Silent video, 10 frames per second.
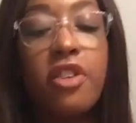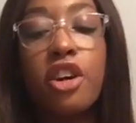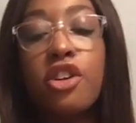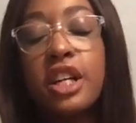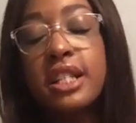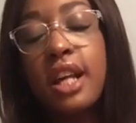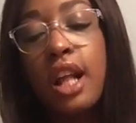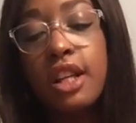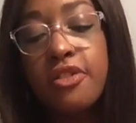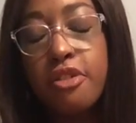for a crease
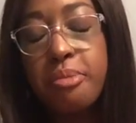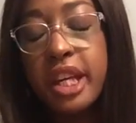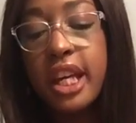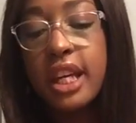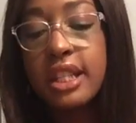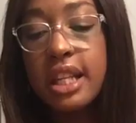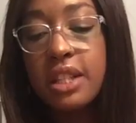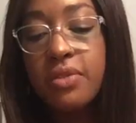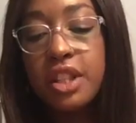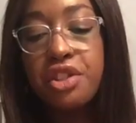color for me. It
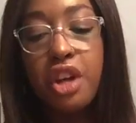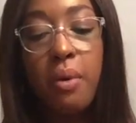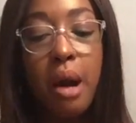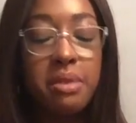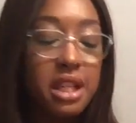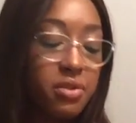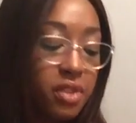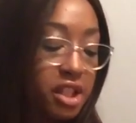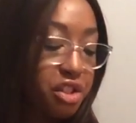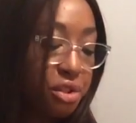doesn't really show up. It doesn't
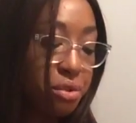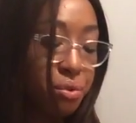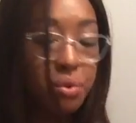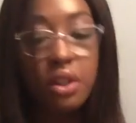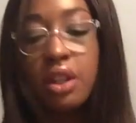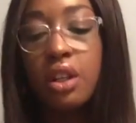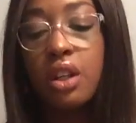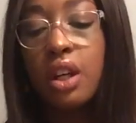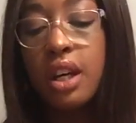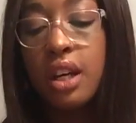really do
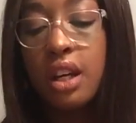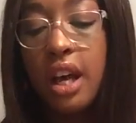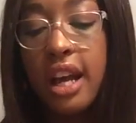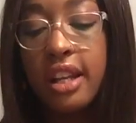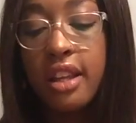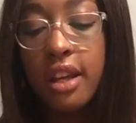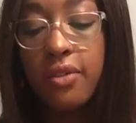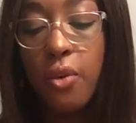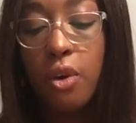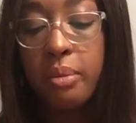anything
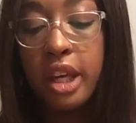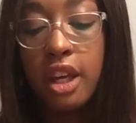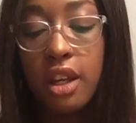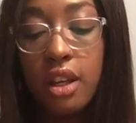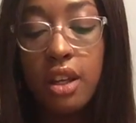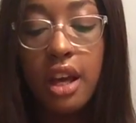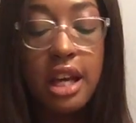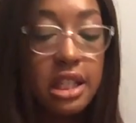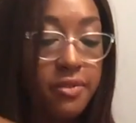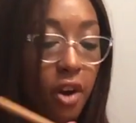for me
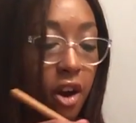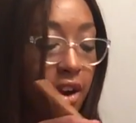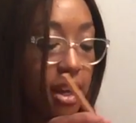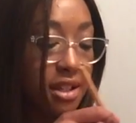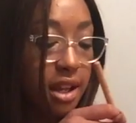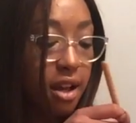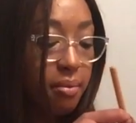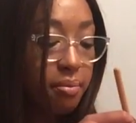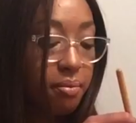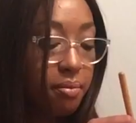as far as
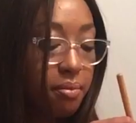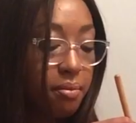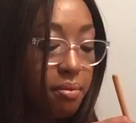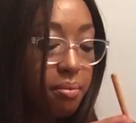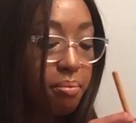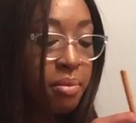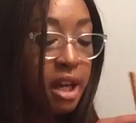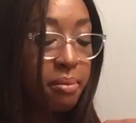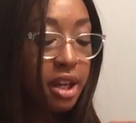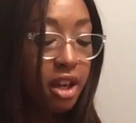
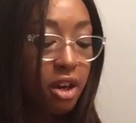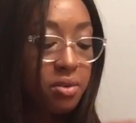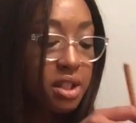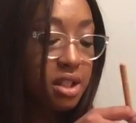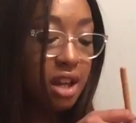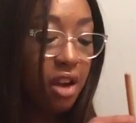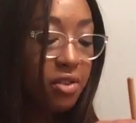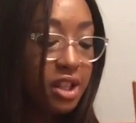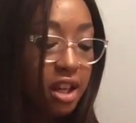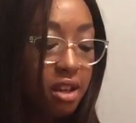pigment goes. It's not
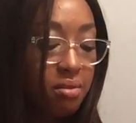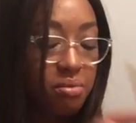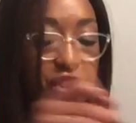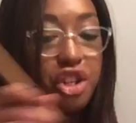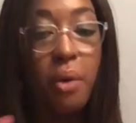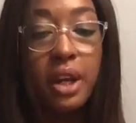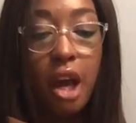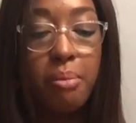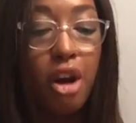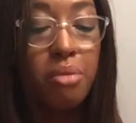really showing
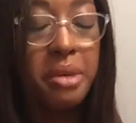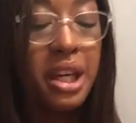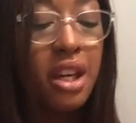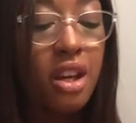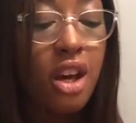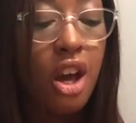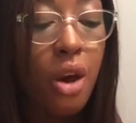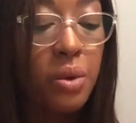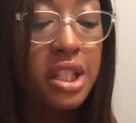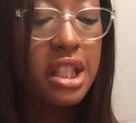up on me,
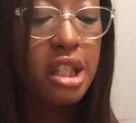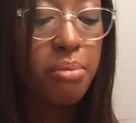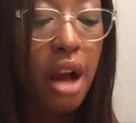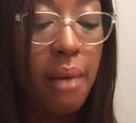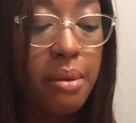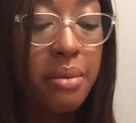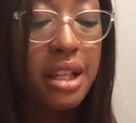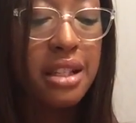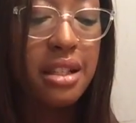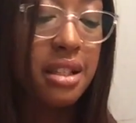which isn't a problem
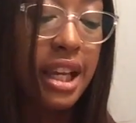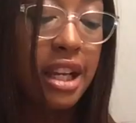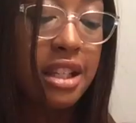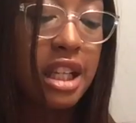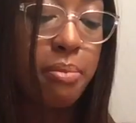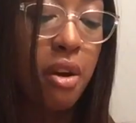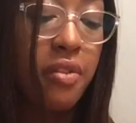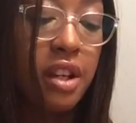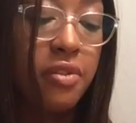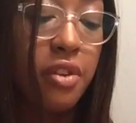because, like I said, it's
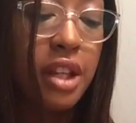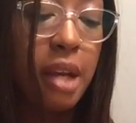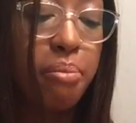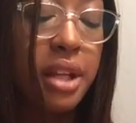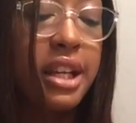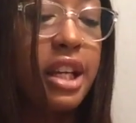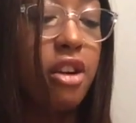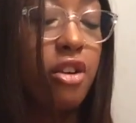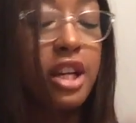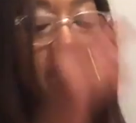perfect for like blending
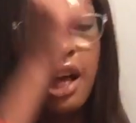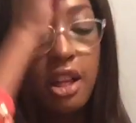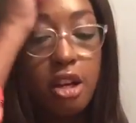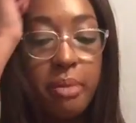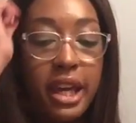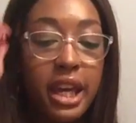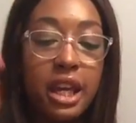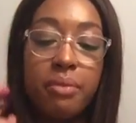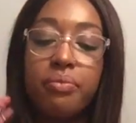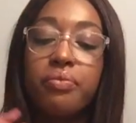your crease color and
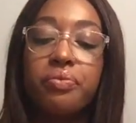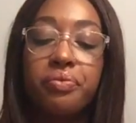making